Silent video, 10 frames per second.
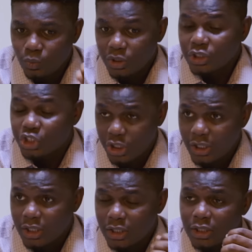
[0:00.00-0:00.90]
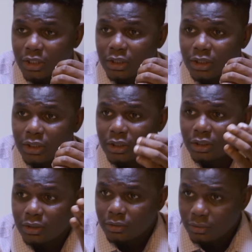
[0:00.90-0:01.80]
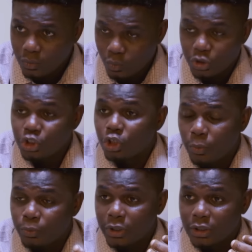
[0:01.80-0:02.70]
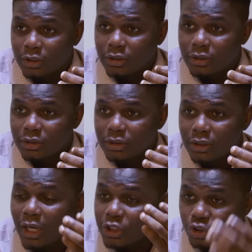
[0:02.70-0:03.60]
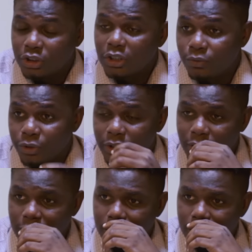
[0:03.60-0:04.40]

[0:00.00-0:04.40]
we can check when you got pregnant and your delivery date.